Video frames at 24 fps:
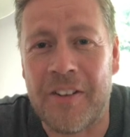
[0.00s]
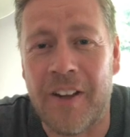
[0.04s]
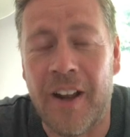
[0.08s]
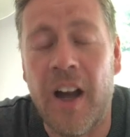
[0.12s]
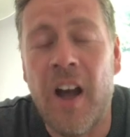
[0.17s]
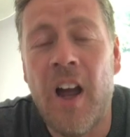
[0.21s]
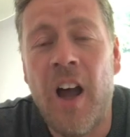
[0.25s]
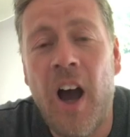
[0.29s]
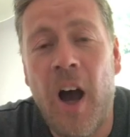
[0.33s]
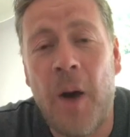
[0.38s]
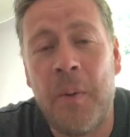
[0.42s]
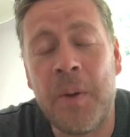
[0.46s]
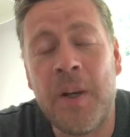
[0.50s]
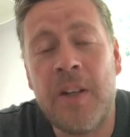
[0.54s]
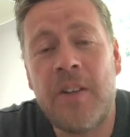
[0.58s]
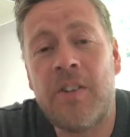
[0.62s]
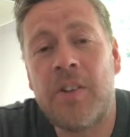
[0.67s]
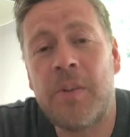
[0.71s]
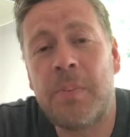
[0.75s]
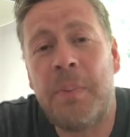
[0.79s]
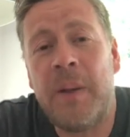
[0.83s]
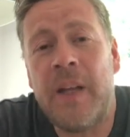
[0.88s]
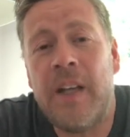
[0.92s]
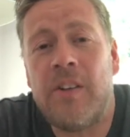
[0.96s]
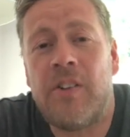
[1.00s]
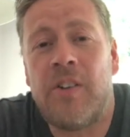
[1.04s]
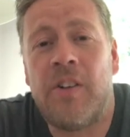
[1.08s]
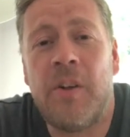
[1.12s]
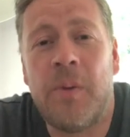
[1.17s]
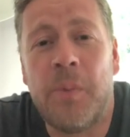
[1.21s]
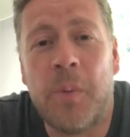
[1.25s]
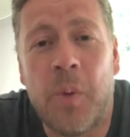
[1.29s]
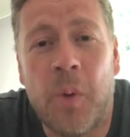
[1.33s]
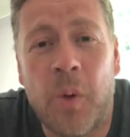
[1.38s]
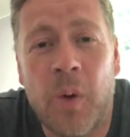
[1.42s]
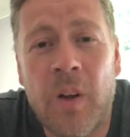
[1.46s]
it? I wanted to speak to
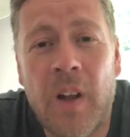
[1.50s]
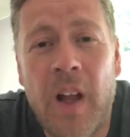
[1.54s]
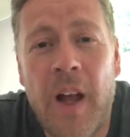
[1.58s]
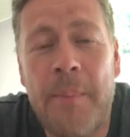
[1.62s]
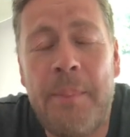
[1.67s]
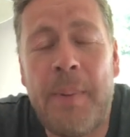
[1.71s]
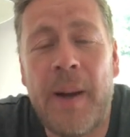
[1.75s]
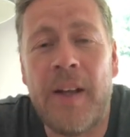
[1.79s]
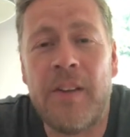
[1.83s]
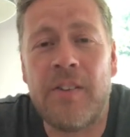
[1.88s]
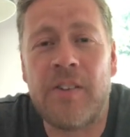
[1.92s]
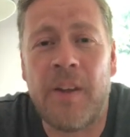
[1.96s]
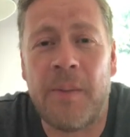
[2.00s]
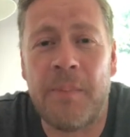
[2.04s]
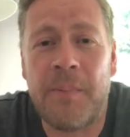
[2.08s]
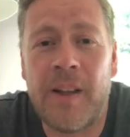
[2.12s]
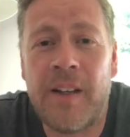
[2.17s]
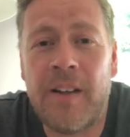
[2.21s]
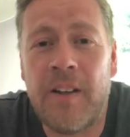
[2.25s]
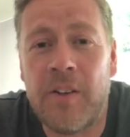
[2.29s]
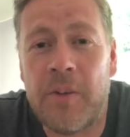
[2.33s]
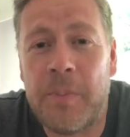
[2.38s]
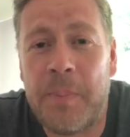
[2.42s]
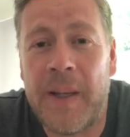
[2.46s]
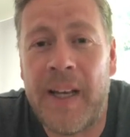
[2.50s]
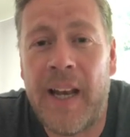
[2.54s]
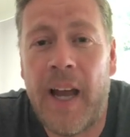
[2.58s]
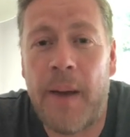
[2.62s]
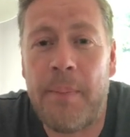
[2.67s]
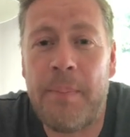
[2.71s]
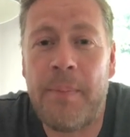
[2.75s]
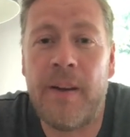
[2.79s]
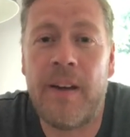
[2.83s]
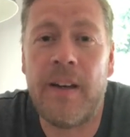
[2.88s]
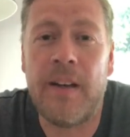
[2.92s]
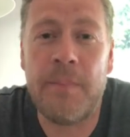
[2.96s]
you all about something that's been
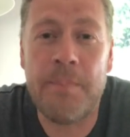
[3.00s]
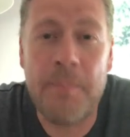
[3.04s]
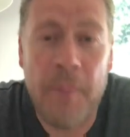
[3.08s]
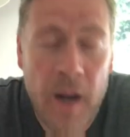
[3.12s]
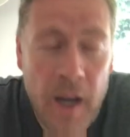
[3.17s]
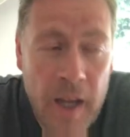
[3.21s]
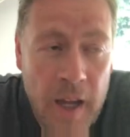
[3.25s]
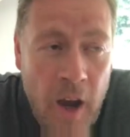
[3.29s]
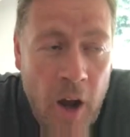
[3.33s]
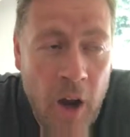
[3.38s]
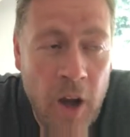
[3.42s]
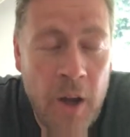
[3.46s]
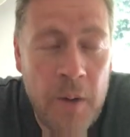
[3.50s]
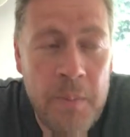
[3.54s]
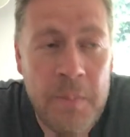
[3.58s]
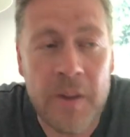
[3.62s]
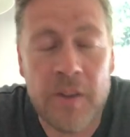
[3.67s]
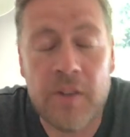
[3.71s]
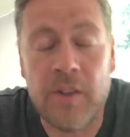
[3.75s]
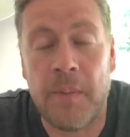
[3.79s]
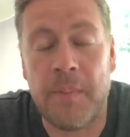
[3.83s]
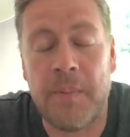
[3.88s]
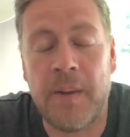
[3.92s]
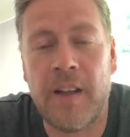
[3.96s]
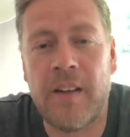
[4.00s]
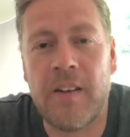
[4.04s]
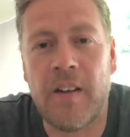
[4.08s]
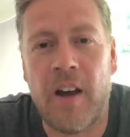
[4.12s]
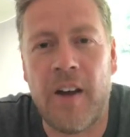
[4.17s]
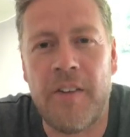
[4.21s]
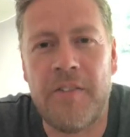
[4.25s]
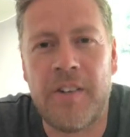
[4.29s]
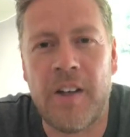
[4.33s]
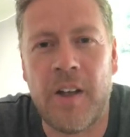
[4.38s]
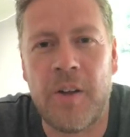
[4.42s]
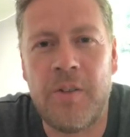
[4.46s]
happening in my home. It's something that
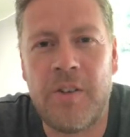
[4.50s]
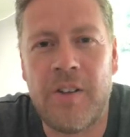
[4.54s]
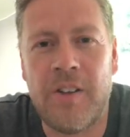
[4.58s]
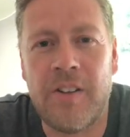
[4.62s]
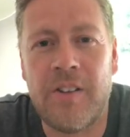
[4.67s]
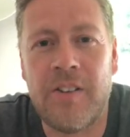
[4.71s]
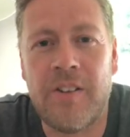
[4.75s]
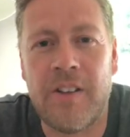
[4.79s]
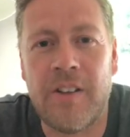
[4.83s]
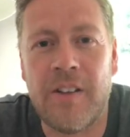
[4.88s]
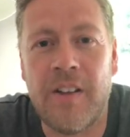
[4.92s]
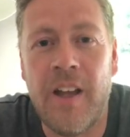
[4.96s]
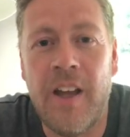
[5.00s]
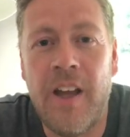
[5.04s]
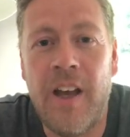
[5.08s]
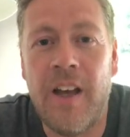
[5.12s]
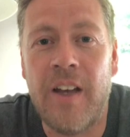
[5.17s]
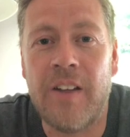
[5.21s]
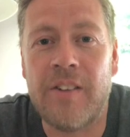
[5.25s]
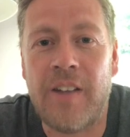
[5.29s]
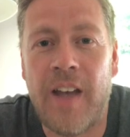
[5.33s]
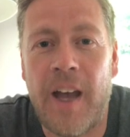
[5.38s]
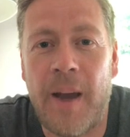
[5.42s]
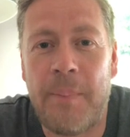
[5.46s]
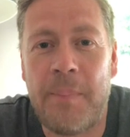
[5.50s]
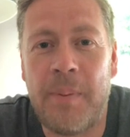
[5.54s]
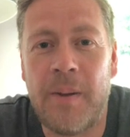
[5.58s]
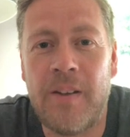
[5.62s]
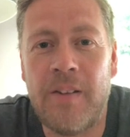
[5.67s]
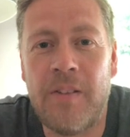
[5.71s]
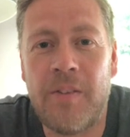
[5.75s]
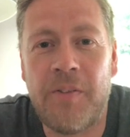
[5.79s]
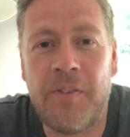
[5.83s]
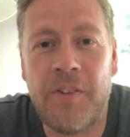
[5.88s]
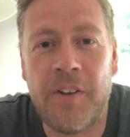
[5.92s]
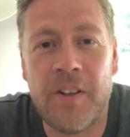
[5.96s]
I've noticed has
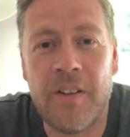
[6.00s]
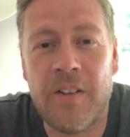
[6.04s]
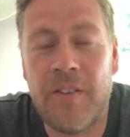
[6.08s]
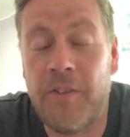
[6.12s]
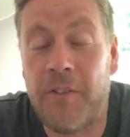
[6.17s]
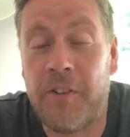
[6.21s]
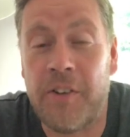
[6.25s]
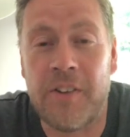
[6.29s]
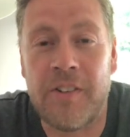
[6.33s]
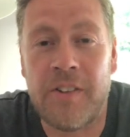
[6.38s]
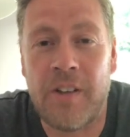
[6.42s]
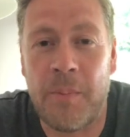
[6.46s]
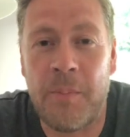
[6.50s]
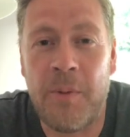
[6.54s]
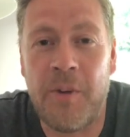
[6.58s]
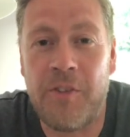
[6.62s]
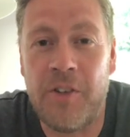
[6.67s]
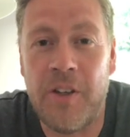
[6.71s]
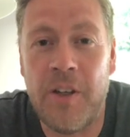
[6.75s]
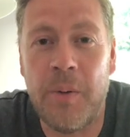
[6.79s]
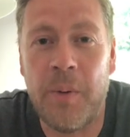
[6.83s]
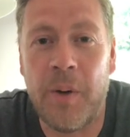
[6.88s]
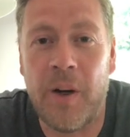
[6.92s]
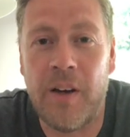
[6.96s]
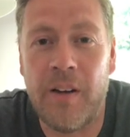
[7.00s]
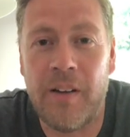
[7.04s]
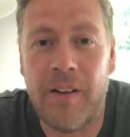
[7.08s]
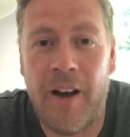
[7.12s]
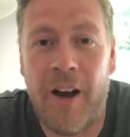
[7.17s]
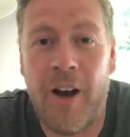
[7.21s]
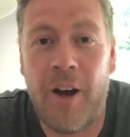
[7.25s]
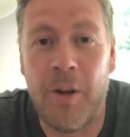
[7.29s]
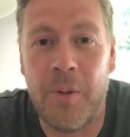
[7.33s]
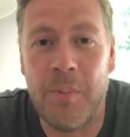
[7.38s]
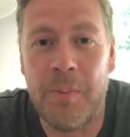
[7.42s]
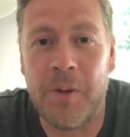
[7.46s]
happened for some of you at
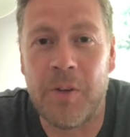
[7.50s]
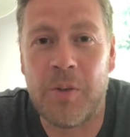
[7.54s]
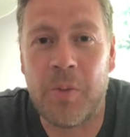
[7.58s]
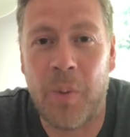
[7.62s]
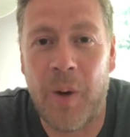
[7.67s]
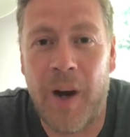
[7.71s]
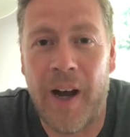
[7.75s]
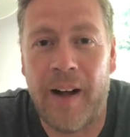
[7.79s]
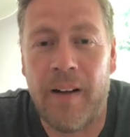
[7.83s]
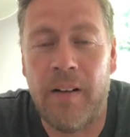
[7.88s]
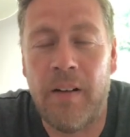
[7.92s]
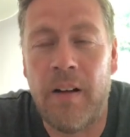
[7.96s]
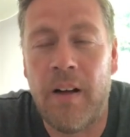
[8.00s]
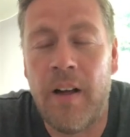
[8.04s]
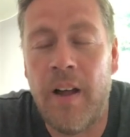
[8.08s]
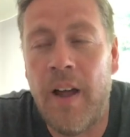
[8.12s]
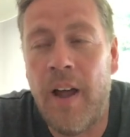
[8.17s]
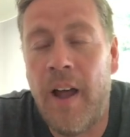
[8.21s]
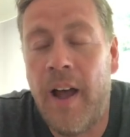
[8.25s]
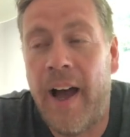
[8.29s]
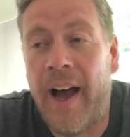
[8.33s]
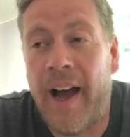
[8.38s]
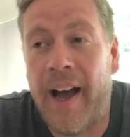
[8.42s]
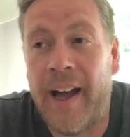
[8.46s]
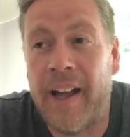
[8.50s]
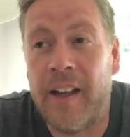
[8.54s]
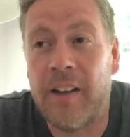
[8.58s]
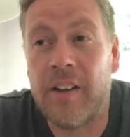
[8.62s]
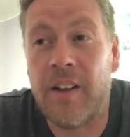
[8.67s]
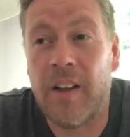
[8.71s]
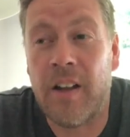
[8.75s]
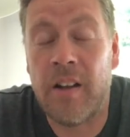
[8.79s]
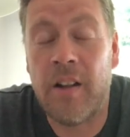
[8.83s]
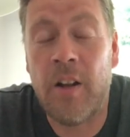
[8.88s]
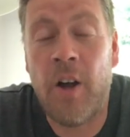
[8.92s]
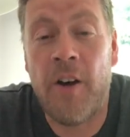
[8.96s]
home as well,
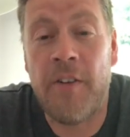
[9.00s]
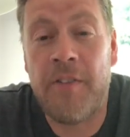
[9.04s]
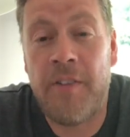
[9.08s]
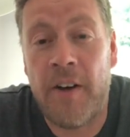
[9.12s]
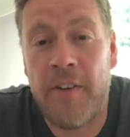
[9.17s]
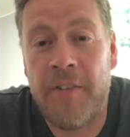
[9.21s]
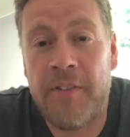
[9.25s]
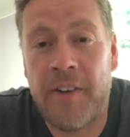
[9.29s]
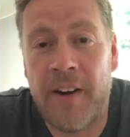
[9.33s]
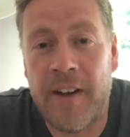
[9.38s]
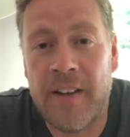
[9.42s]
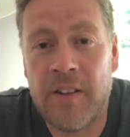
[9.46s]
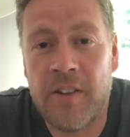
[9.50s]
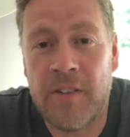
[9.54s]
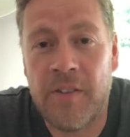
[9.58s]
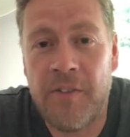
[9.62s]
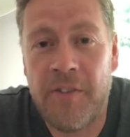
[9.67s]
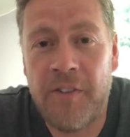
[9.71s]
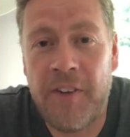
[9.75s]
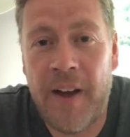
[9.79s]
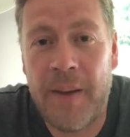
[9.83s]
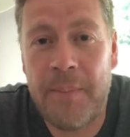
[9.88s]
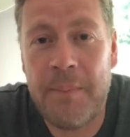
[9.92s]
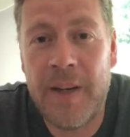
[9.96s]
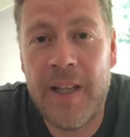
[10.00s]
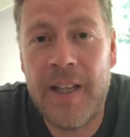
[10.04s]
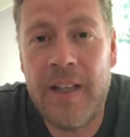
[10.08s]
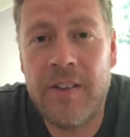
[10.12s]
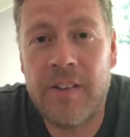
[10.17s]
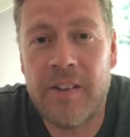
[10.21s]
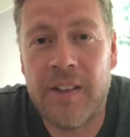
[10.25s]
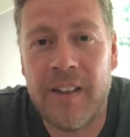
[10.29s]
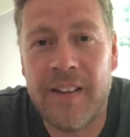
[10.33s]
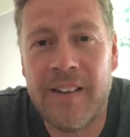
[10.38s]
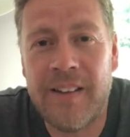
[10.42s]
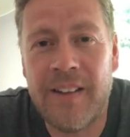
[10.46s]
and a lot of our friends and
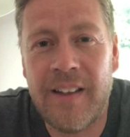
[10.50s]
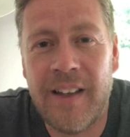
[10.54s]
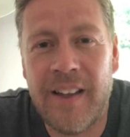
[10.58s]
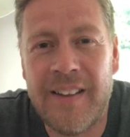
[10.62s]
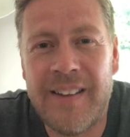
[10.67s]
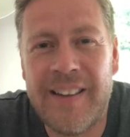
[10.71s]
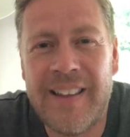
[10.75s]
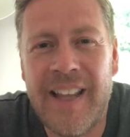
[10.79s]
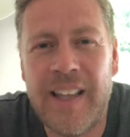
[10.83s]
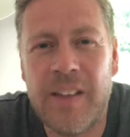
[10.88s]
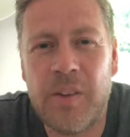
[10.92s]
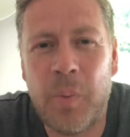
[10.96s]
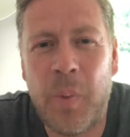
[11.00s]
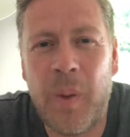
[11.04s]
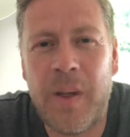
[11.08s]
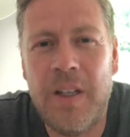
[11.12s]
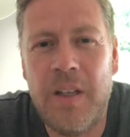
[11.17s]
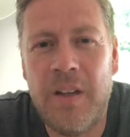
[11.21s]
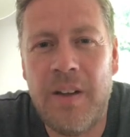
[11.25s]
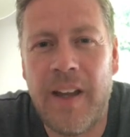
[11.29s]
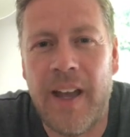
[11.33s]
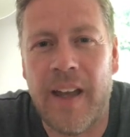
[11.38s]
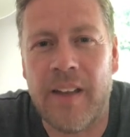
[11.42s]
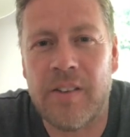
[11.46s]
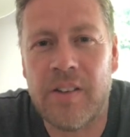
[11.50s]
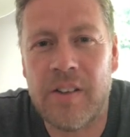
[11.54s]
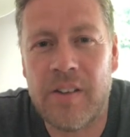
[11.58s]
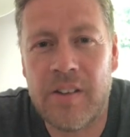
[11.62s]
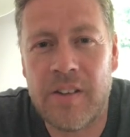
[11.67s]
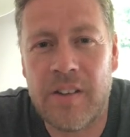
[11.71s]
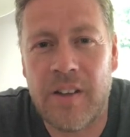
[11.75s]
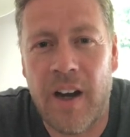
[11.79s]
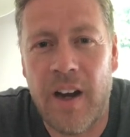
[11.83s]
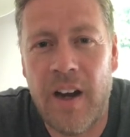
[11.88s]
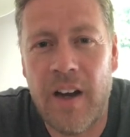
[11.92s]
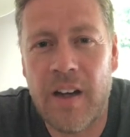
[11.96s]
families, and that's when you get
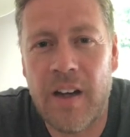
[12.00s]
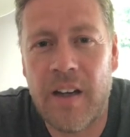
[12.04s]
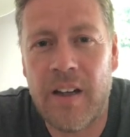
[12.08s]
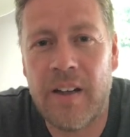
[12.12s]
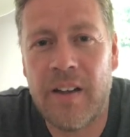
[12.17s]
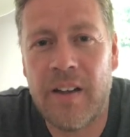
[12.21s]
stuck.